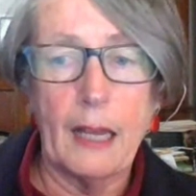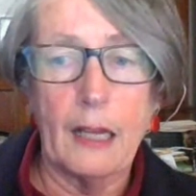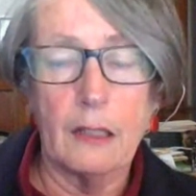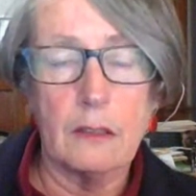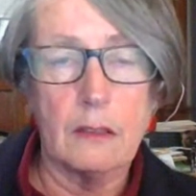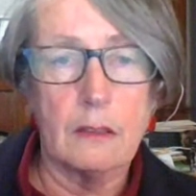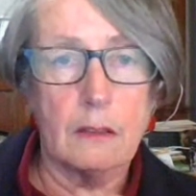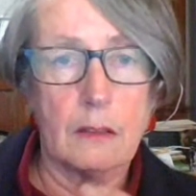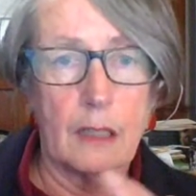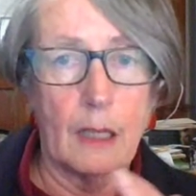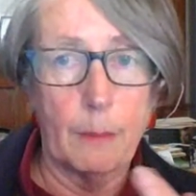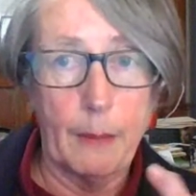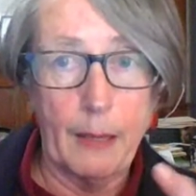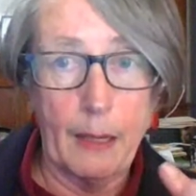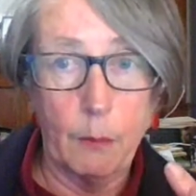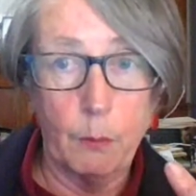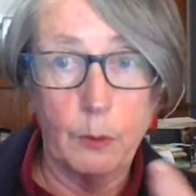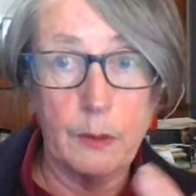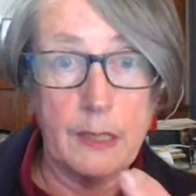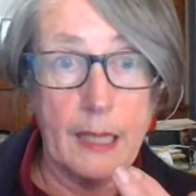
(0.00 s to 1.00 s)
about
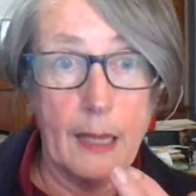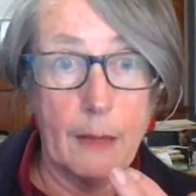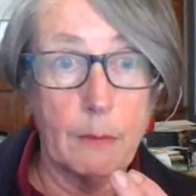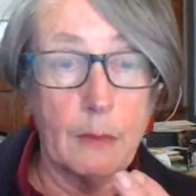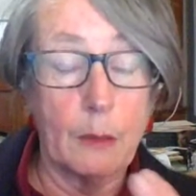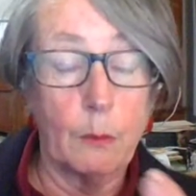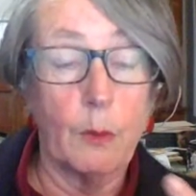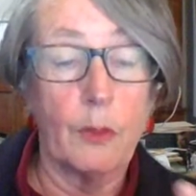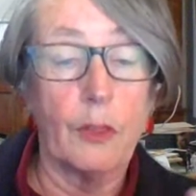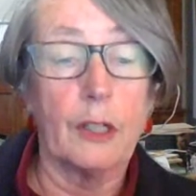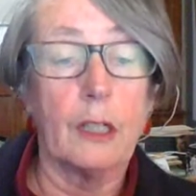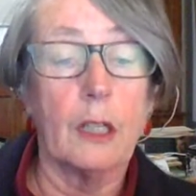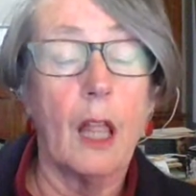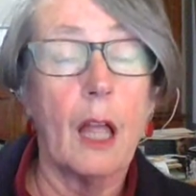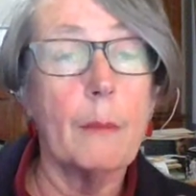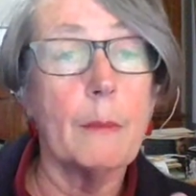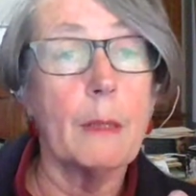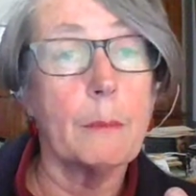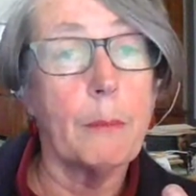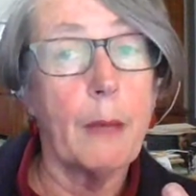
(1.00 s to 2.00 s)
what's happening with the
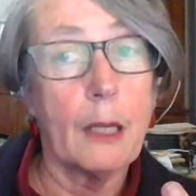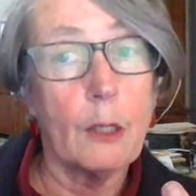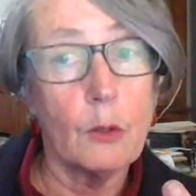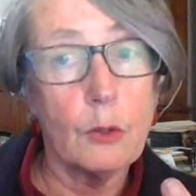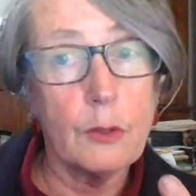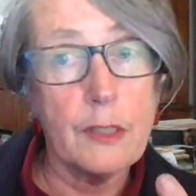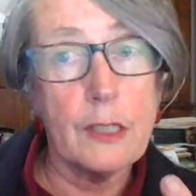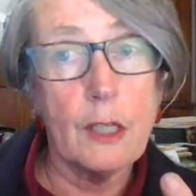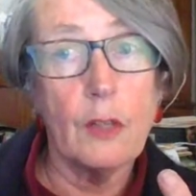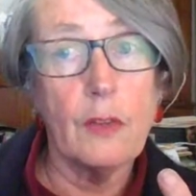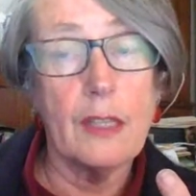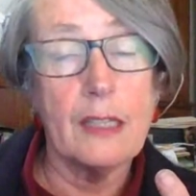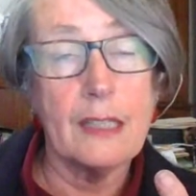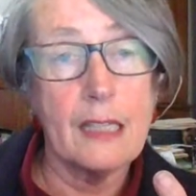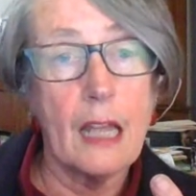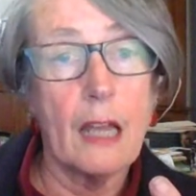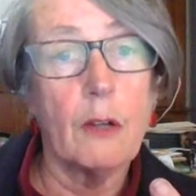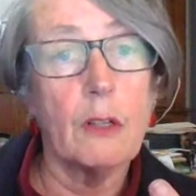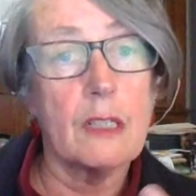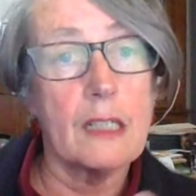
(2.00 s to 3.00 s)
climate, but also
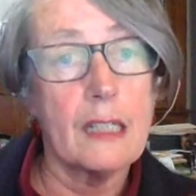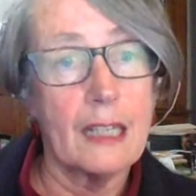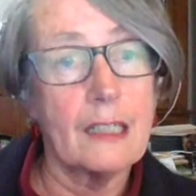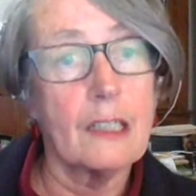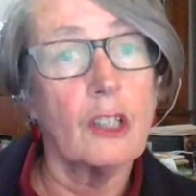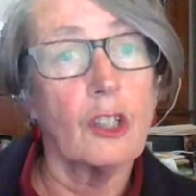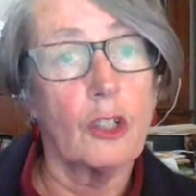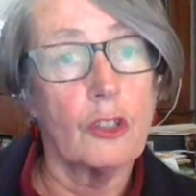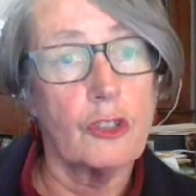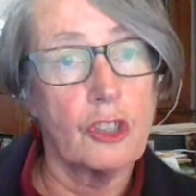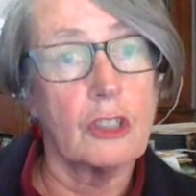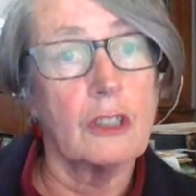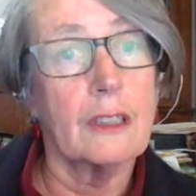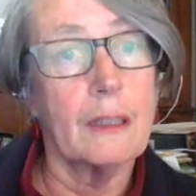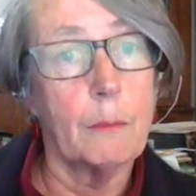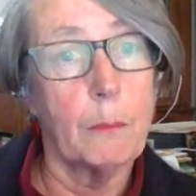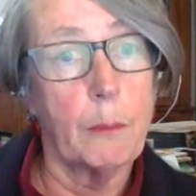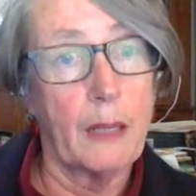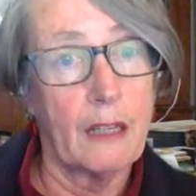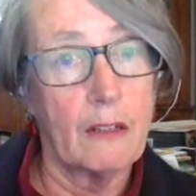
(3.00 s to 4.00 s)
there's now a
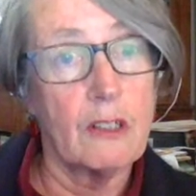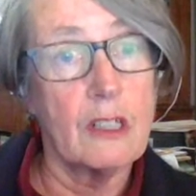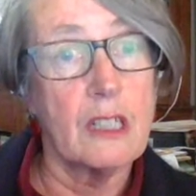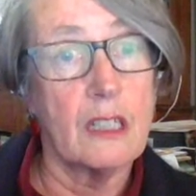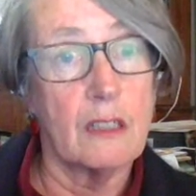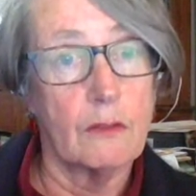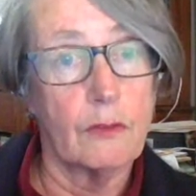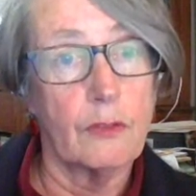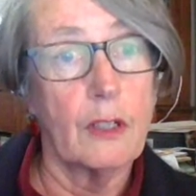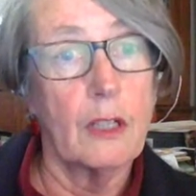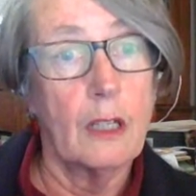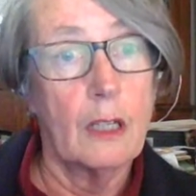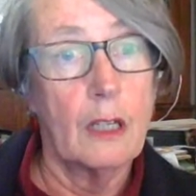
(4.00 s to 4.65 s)
technological imperative